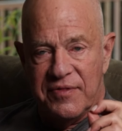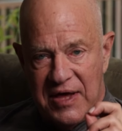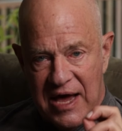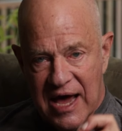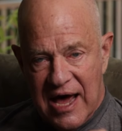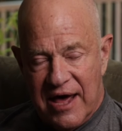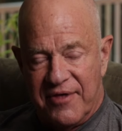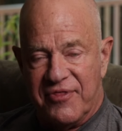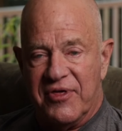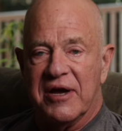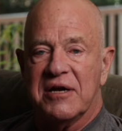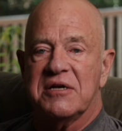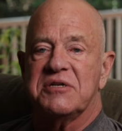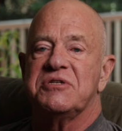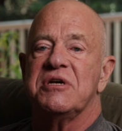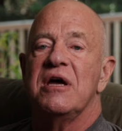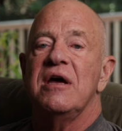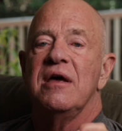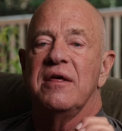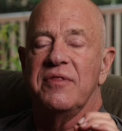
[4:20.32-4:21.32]
the
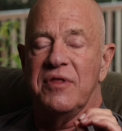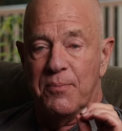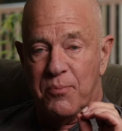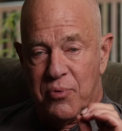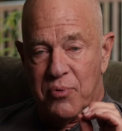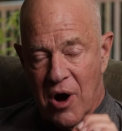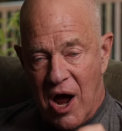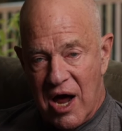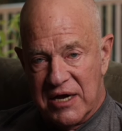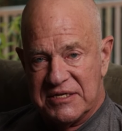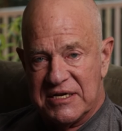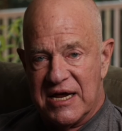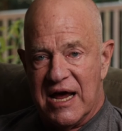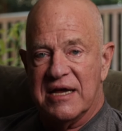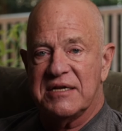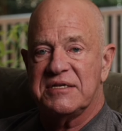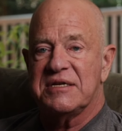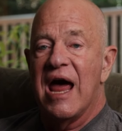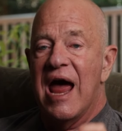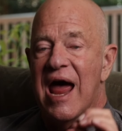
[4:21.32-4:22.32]
ethics, the
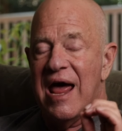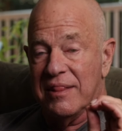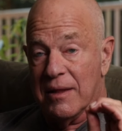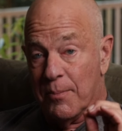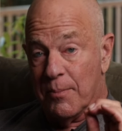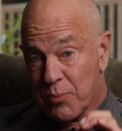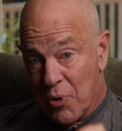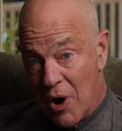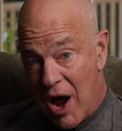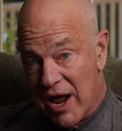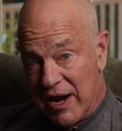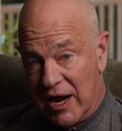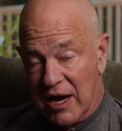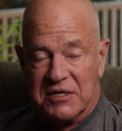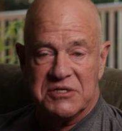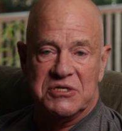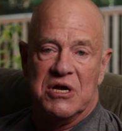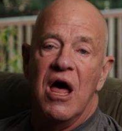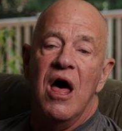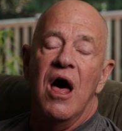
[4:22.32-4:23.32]
process, and the
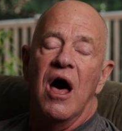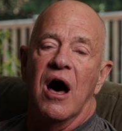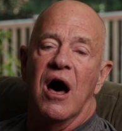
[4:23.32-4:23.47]
products